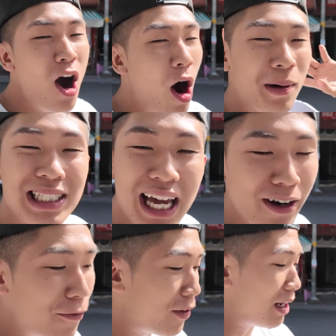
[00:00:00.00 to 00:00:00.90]
Always had it
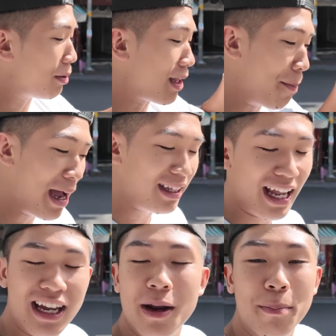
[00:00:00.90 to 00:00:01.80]
in Philly with the pate
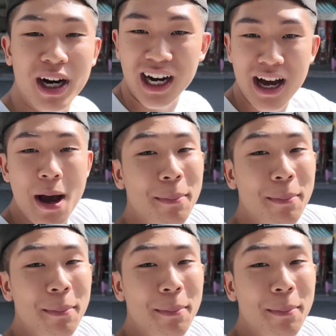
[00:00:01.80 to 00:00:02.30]
and the bơ,